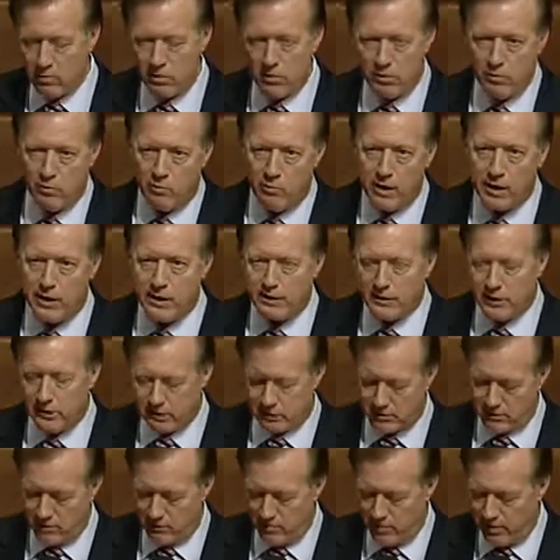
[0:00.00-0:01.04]
the
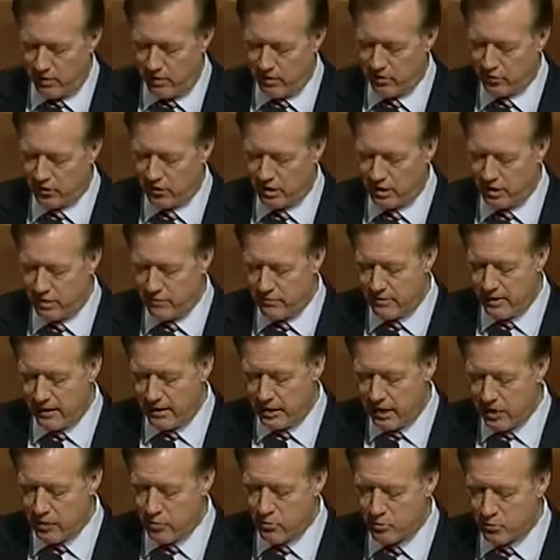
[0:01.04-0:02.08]
recognition of marriage, they
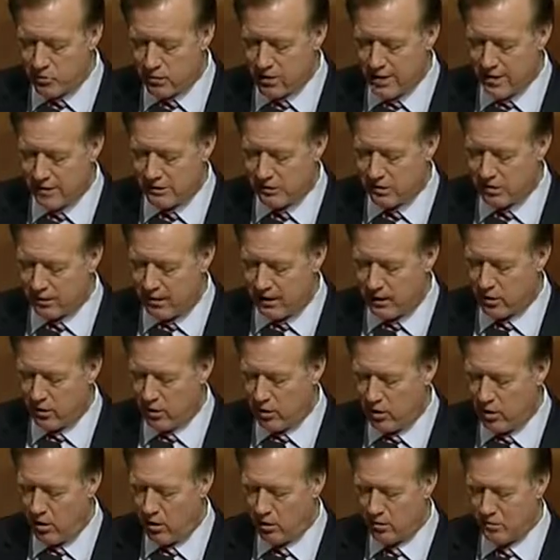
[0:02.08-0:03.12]
undercut state
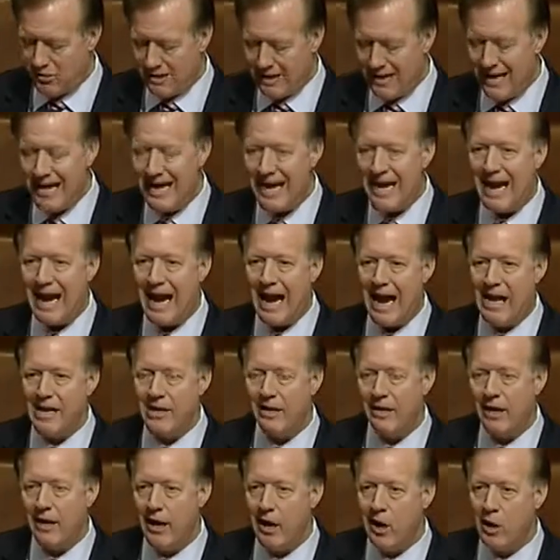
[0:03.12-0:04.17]
laws and
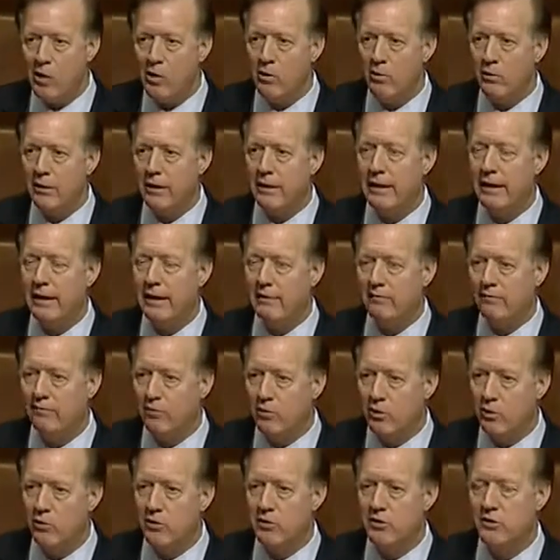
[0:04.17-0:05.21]
inherently
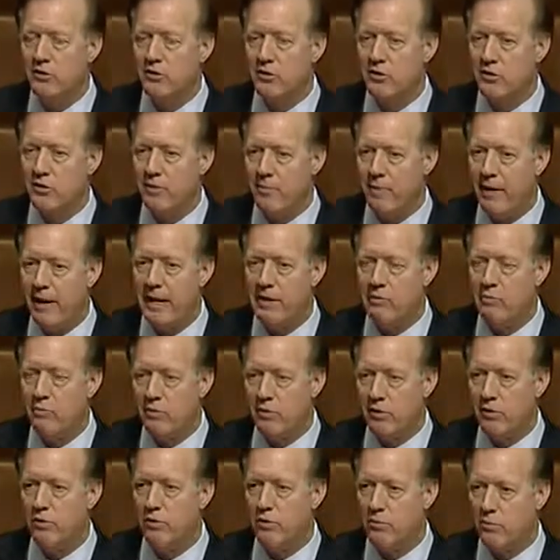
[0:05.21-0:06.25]
influence the debate
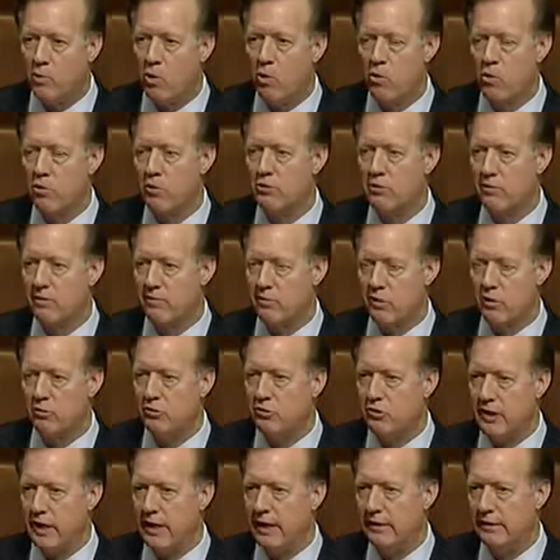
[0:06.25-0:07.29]
within the borders of those
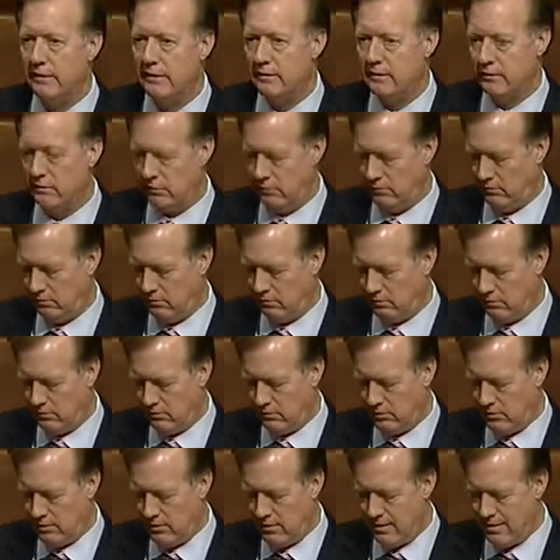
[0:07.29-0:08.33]
states.
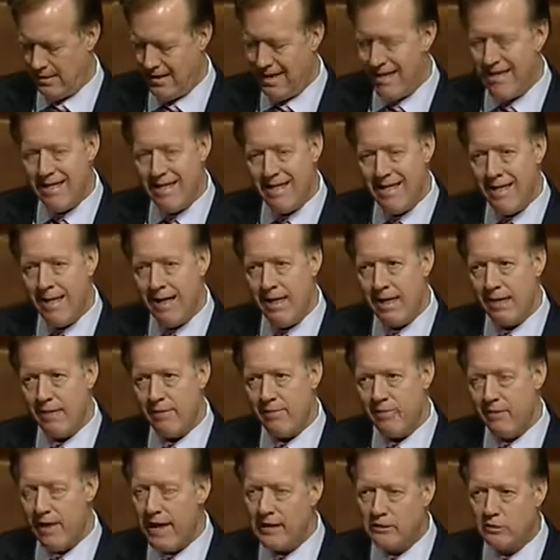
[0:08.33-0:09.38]

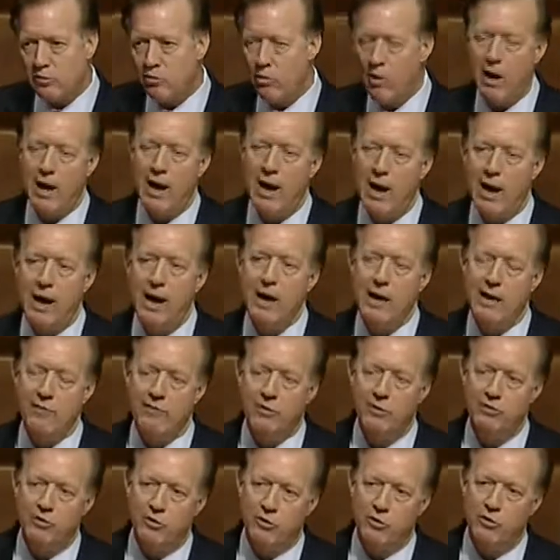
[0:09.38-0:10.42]
That's why I have
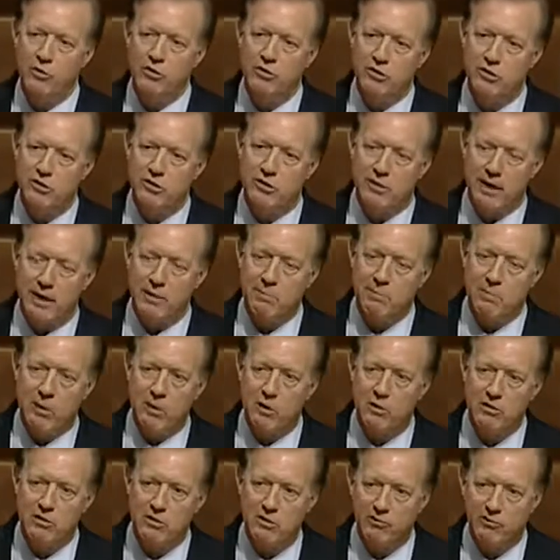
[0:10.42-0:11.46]
introduced the State
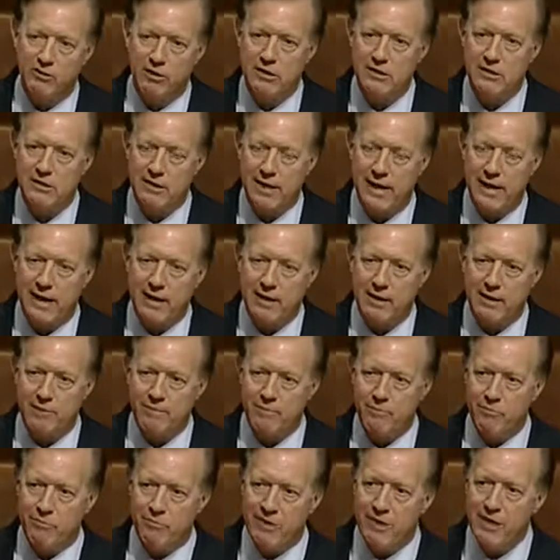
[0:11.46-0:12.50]
Marriage Defense Act.
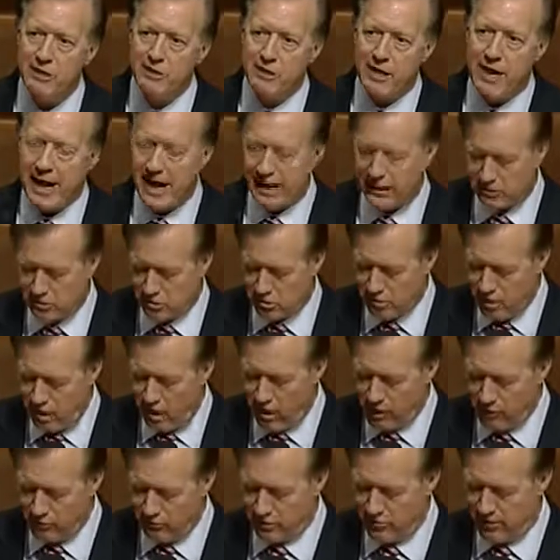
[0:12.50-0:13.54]
This act
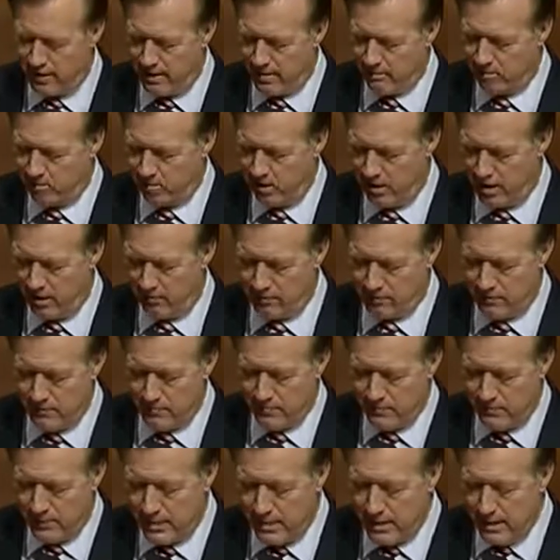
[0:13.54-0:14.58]
solves that
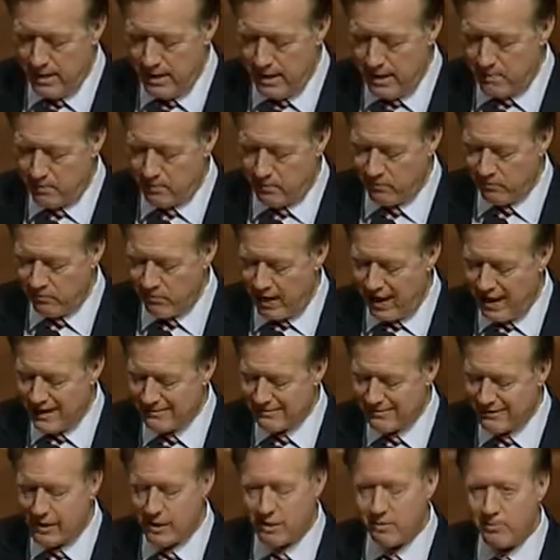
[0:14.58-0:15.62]
problem. It
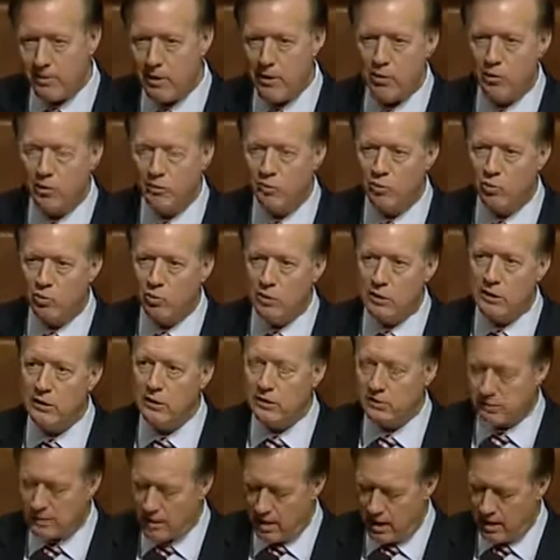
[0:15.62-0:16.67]
provides that a marriage
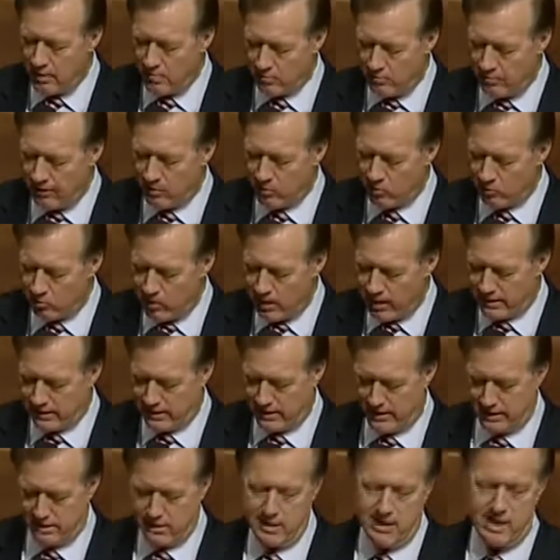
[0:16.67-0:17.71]
will not be
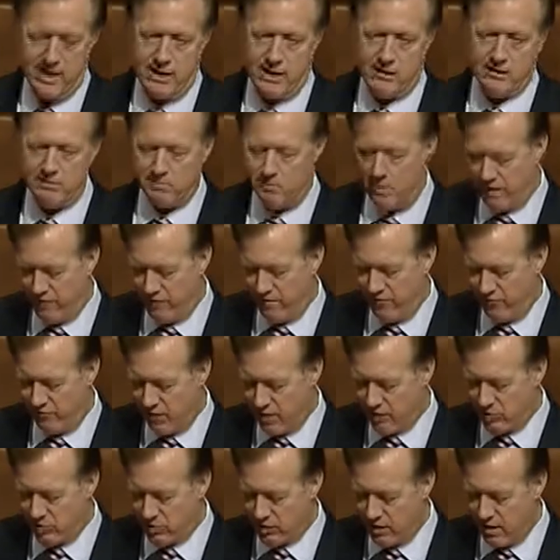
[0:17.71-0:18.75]
recognized by the
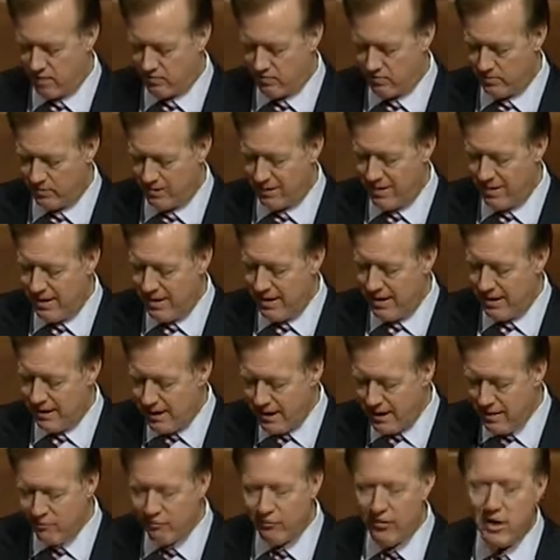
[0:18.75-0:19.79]
federal government
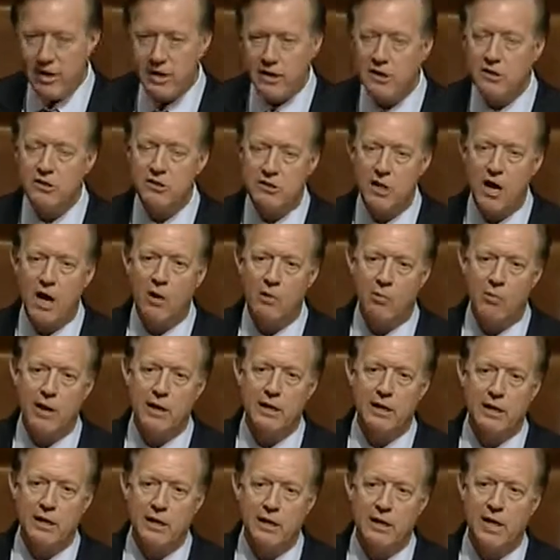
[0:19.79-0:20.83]
if it is not
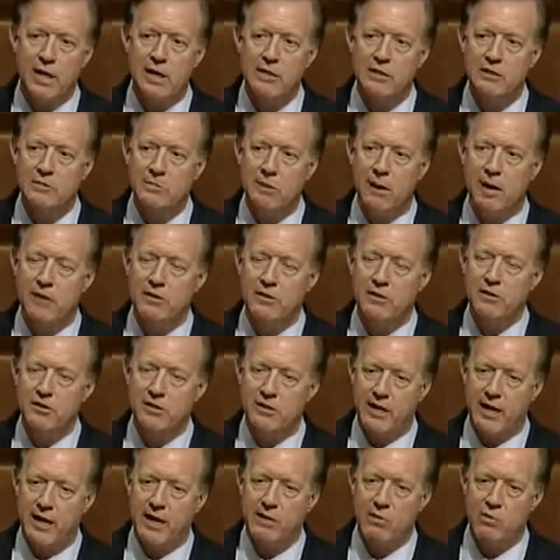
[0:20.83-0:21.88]
recognized by the
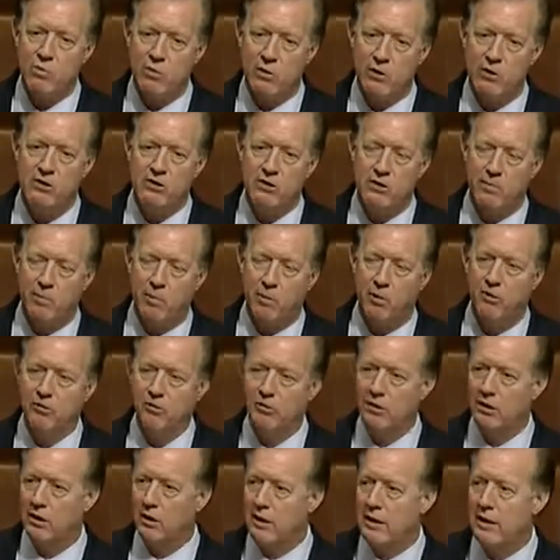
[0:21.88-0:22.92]
state in which the
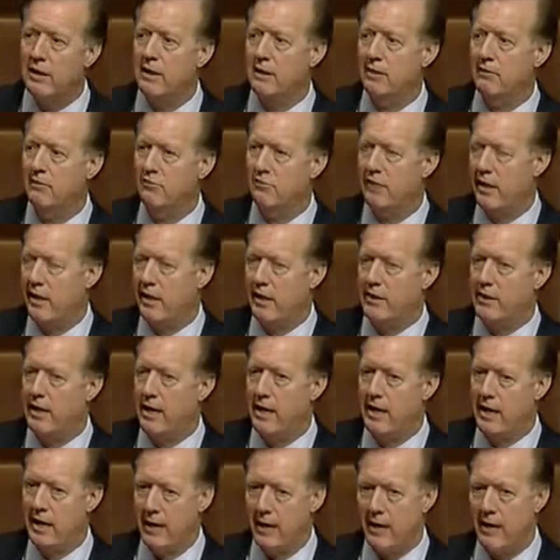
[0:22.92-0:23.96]
person lives,
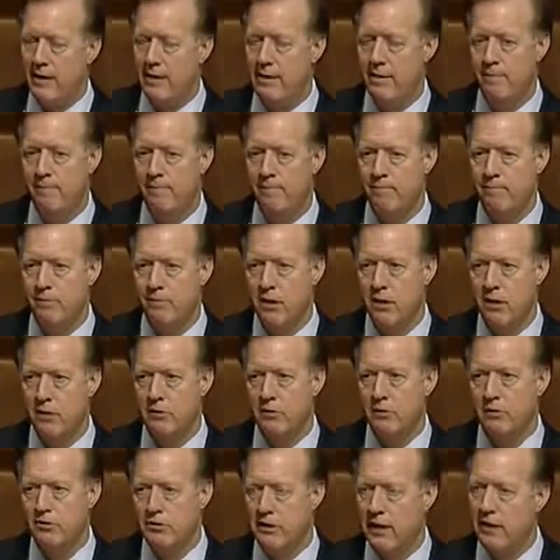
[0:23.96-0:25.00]
aka
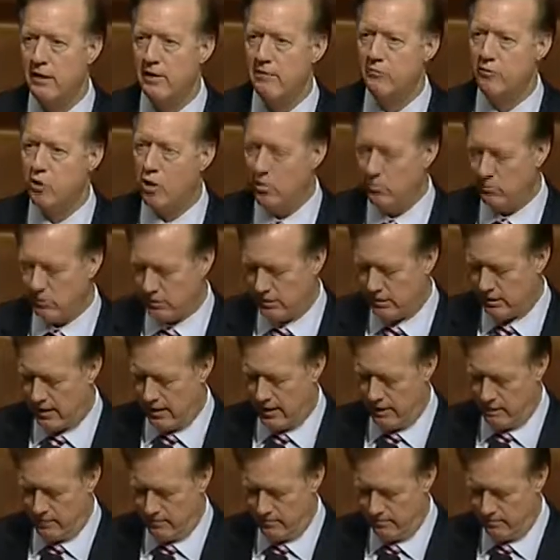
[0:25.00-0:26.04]
the state of
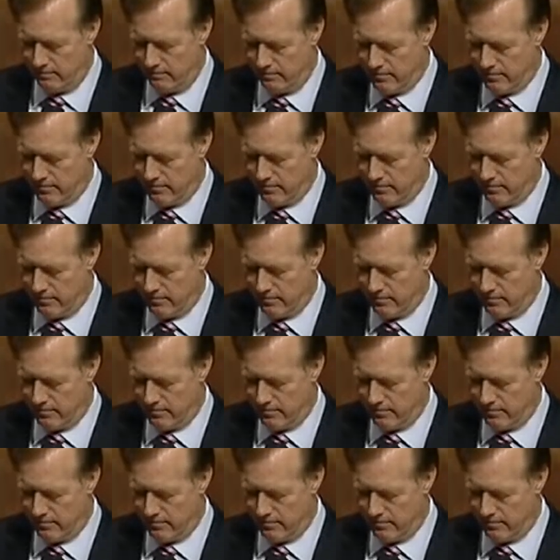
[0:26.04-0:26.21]
domicile.